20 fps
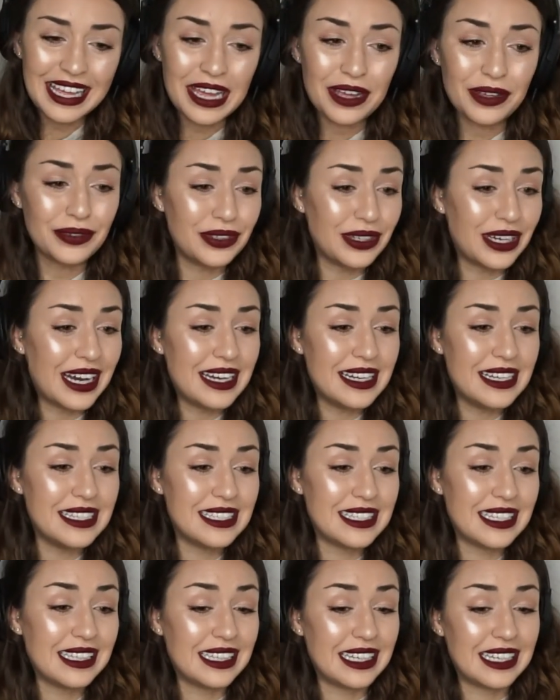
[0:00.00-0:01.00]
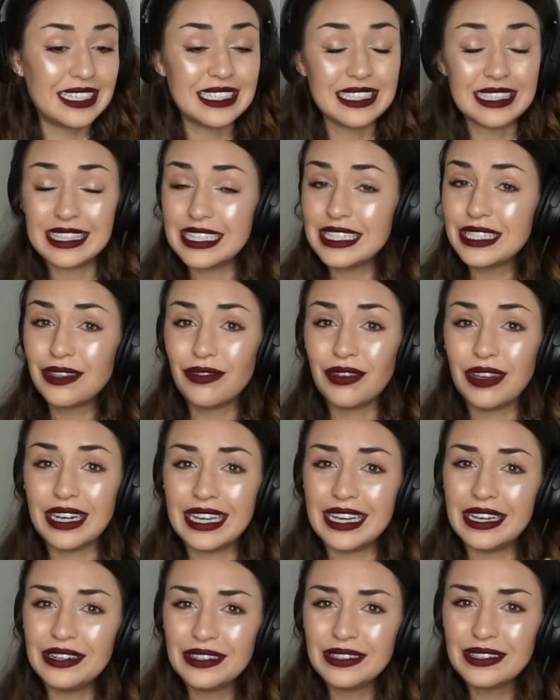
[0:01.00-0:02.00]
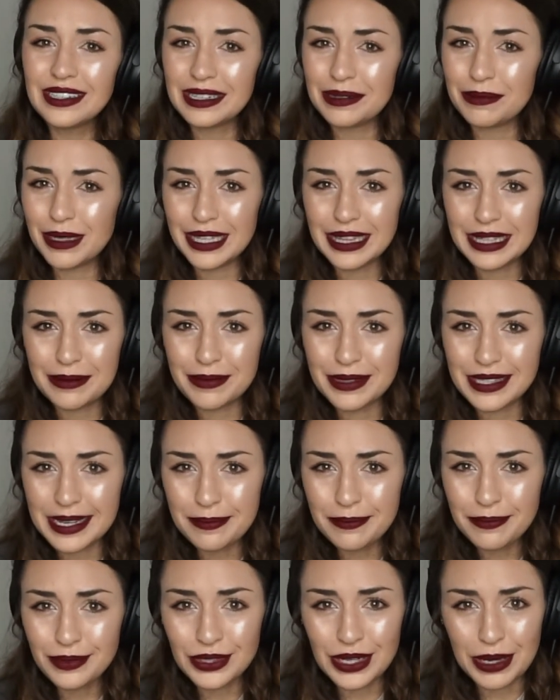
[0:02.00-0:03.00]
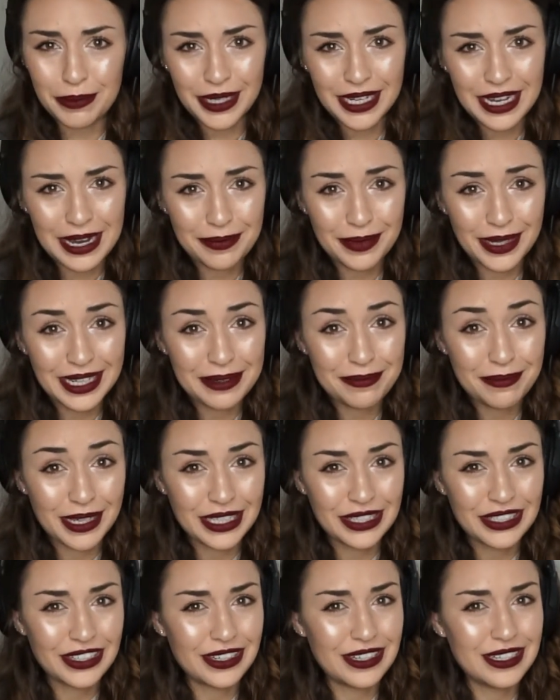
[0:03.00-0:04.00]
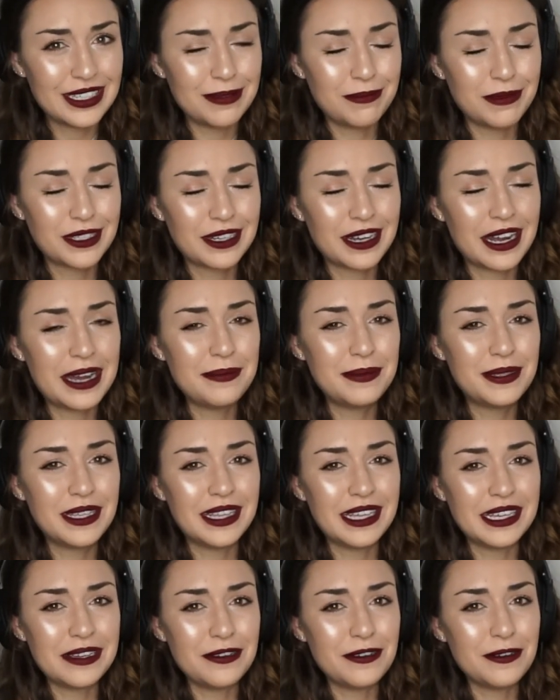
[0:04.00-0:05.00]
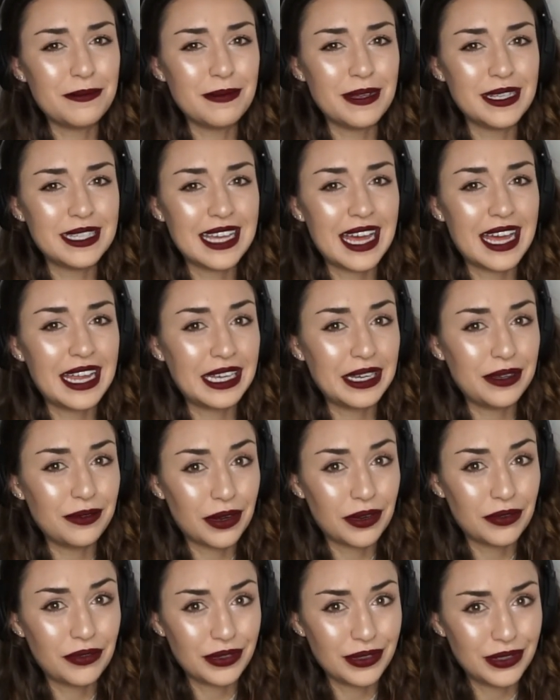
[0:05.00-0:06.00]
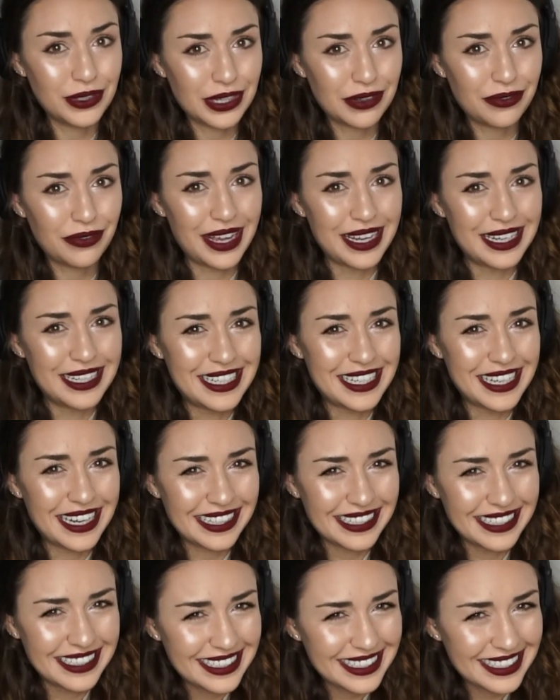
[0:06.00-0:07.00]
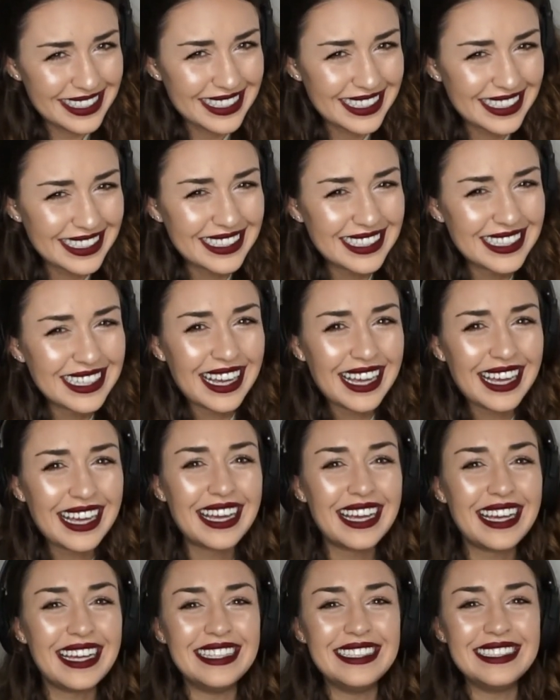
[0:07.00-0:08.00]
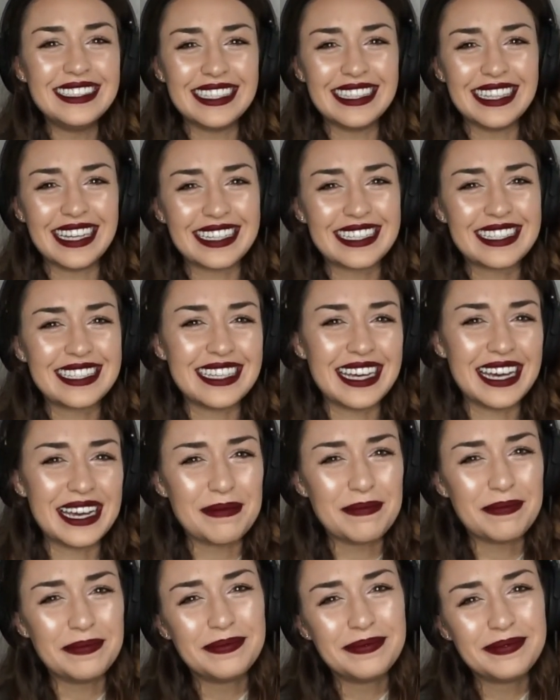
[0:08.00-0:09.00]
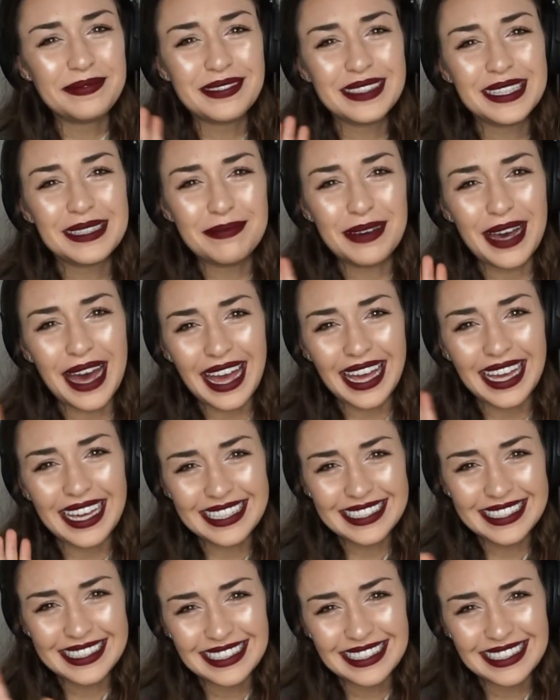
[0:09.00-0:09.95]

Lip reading: If you guys liked this video, give me a thumbs up, drop a comment, and make sure you subscribe so that you don't miss any of our future adventures. Until next time, bye!